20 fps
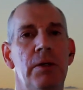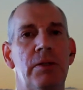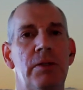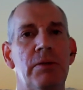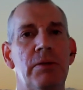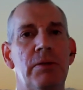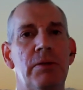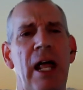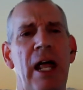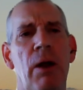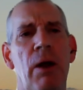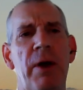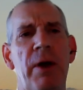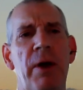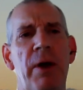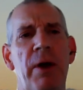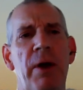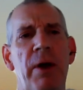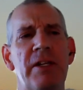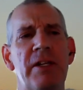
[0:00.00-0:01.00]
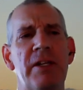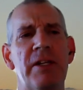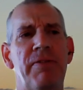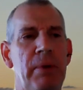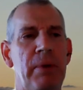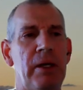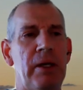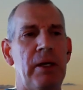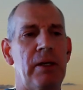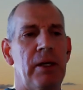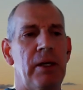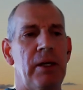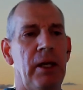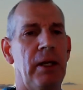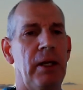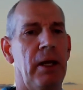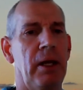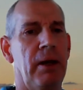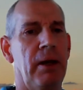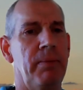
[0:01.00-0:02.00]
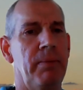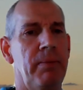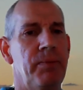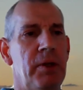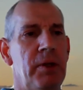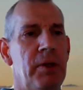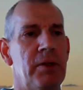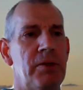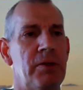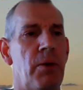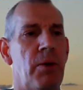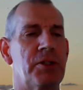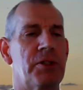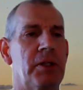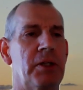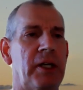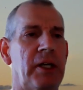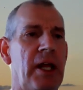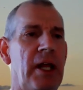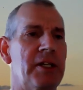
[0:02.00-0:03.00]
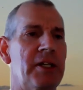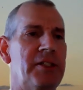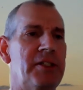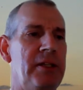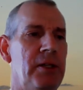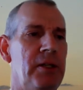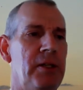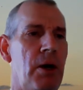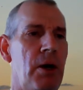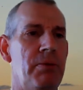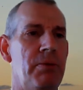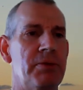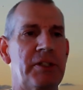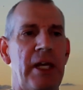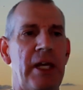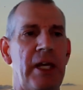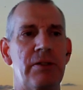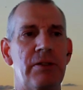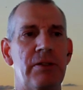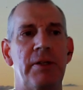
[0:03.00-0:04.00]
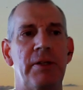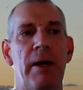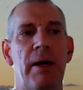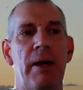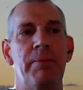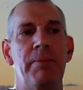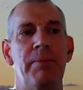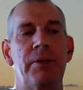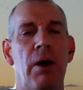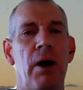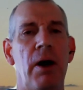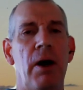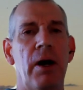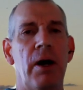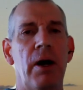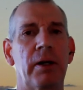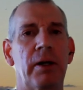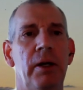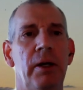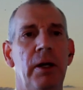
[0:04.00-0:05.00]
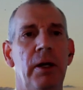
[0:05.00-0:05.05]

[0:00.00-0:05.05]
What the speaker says: So there's a lot of ways to find me, and it's always good to kind of send a note and schedule time to talk.